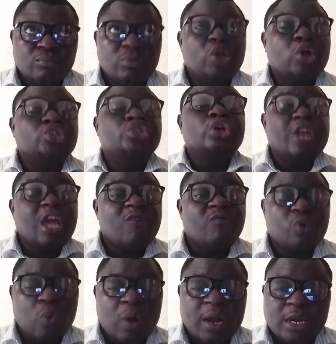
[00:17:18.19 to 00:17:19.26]
because not
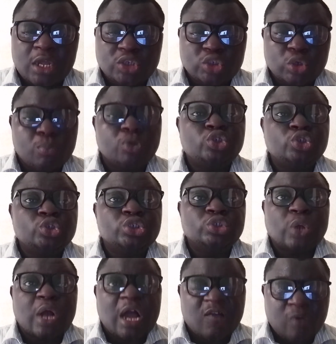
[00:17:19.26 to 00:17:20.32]
everyone is opportune
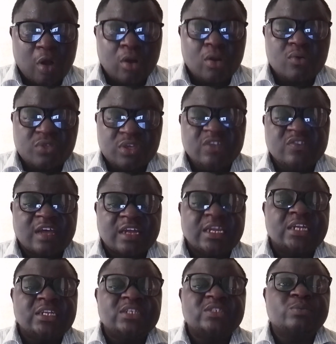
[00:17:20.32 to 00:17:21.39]
to have all of these at
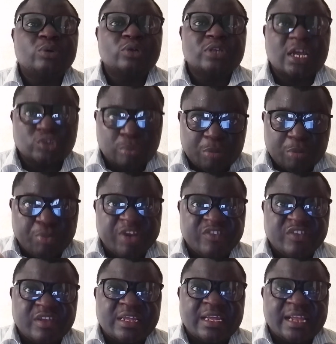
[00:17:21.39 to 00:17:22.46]
their disposal to be
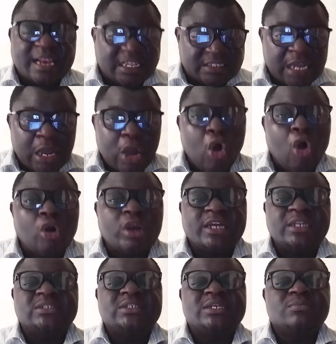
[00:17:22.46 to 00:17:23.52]
present in class all
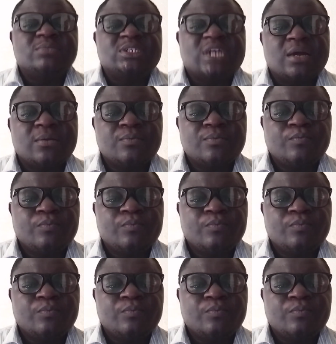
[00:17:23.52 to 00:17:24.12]
at the same time.